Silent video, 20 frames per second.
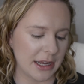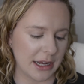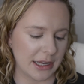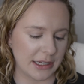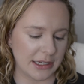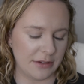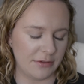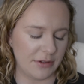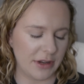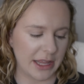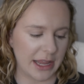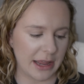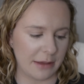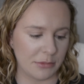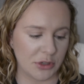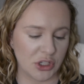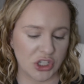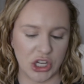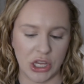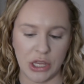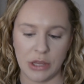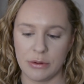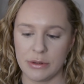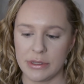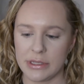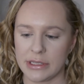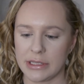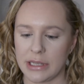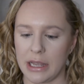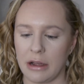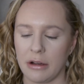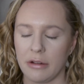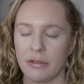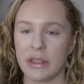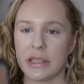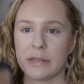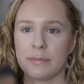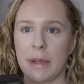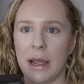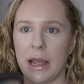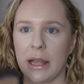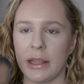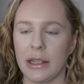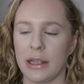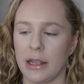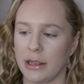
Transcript: I didn't really get much use out of this palette.